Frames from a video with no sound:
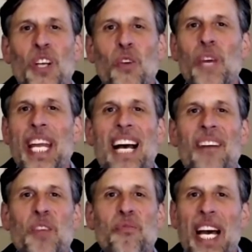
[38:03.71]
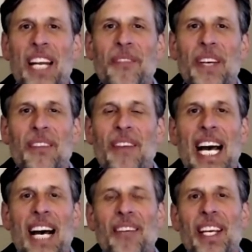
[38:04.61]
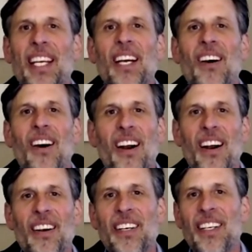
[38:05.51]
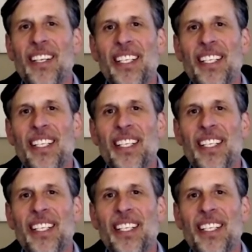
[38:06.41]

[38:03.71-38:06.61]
we have the benefit of having our